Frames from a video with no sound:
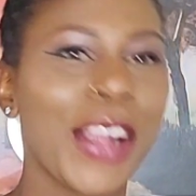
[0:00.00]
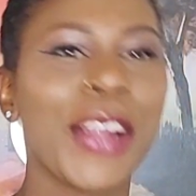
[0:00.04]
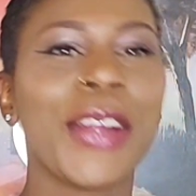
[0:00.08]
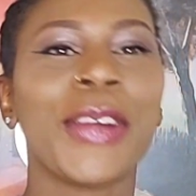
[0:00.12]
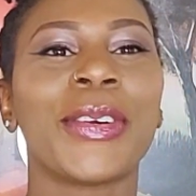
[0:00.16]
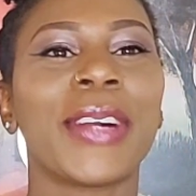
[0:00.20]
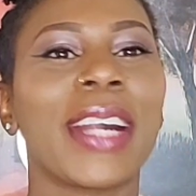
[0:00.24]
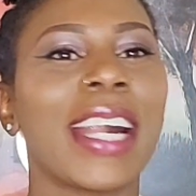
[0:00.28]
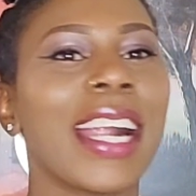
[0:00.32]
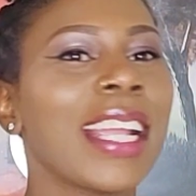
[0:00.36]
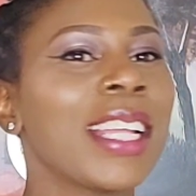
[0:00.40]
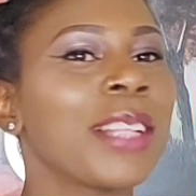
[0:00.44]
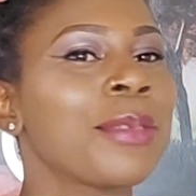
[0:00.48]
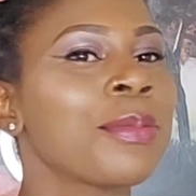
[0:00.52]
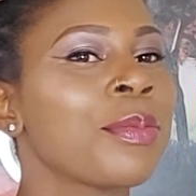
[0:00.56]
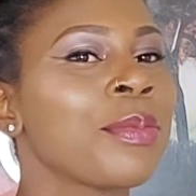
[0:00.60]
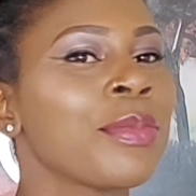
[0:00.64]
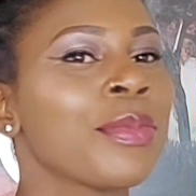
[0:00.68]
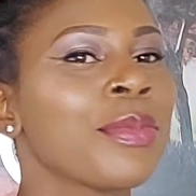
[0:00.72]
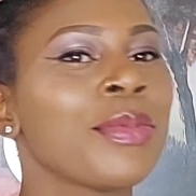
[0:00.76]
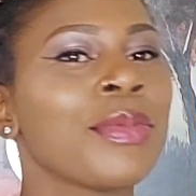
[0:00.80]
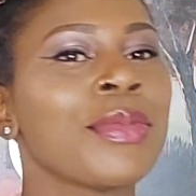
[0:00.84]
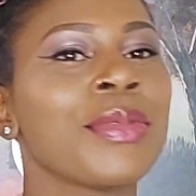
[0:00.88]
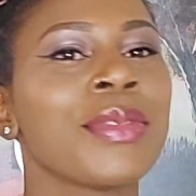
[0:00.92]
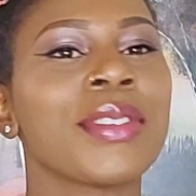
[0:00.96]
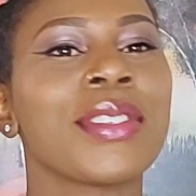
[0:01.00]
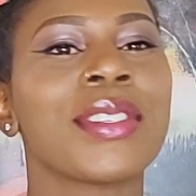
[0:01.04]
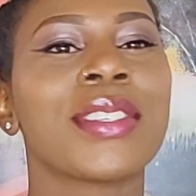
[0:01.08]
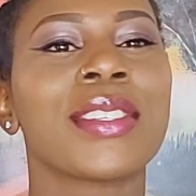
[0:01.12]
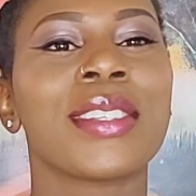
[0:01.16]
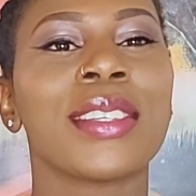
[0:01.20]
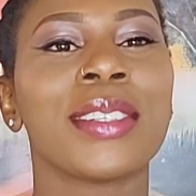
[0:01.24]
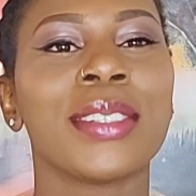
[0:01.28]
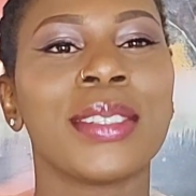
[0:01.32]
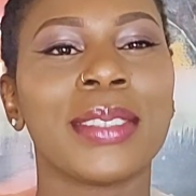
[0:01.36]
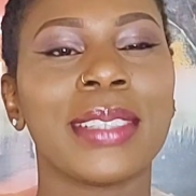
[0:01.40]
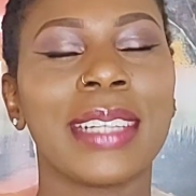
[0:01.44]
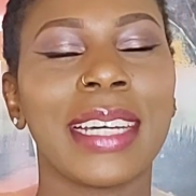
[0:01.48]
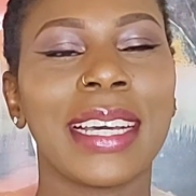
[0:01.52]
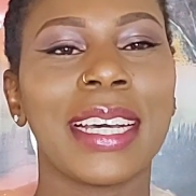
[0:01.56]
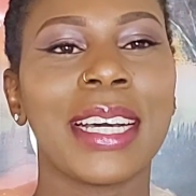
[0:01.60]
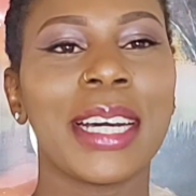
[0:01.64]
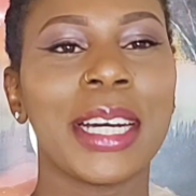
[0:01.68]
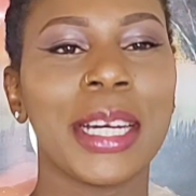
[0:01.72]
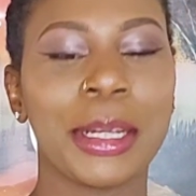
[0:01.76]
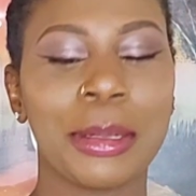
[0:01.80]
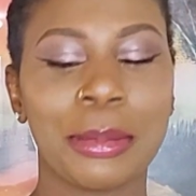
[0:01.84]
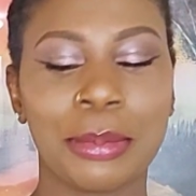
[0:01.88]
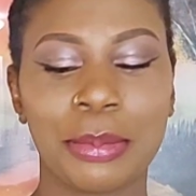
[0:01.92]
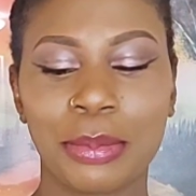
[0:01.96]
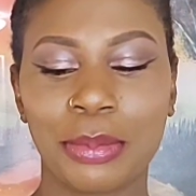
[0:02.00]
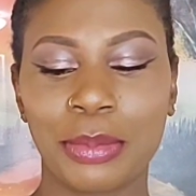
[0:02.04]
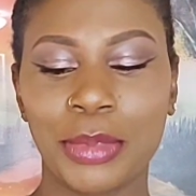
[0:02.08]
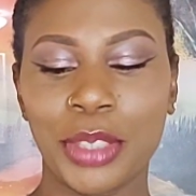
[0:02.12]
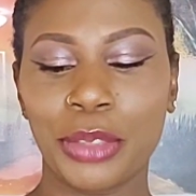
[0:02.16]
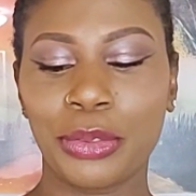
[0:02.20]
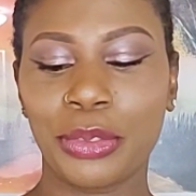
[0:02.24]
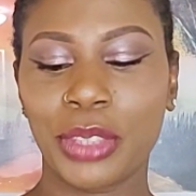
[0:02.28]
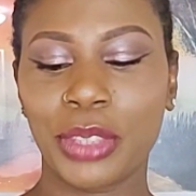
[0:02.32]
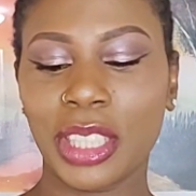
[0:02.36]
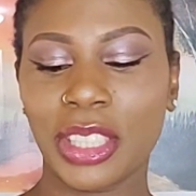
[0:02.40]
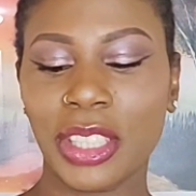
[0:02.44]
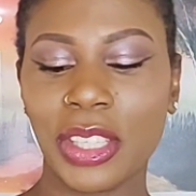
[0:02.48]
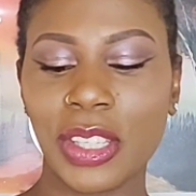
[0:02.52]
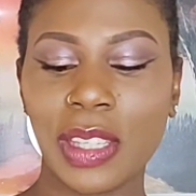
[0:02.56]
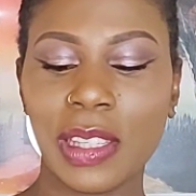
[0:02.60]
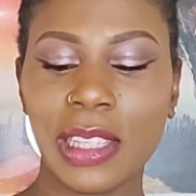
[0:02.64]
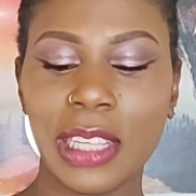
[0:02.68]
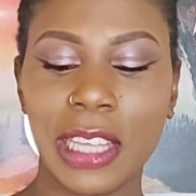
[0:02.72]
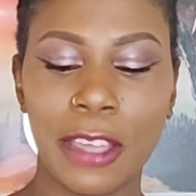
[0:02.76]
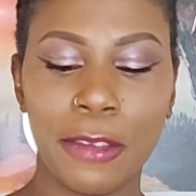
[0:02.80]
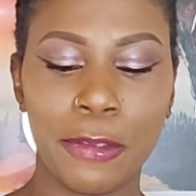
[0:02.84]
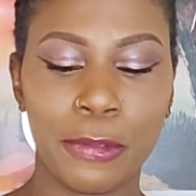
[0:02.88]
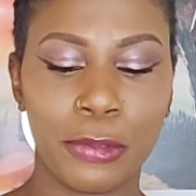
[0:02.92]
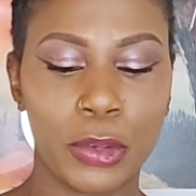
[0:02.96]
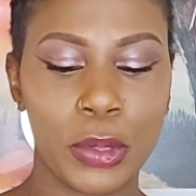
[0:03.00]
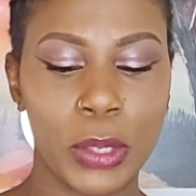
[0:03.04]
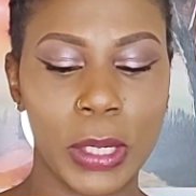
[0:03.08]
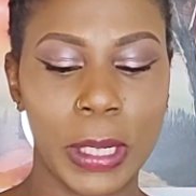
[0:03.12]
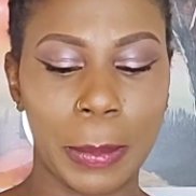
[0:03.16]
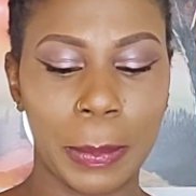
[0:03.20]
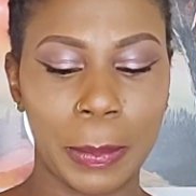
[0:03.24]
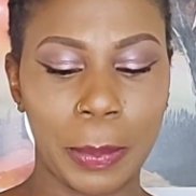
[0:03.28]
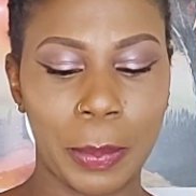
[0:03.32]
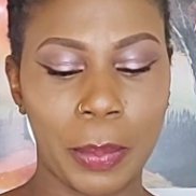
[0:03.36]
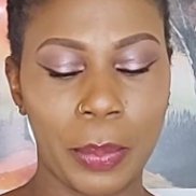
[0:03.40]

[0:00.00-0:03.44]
Right? So if you're just looking for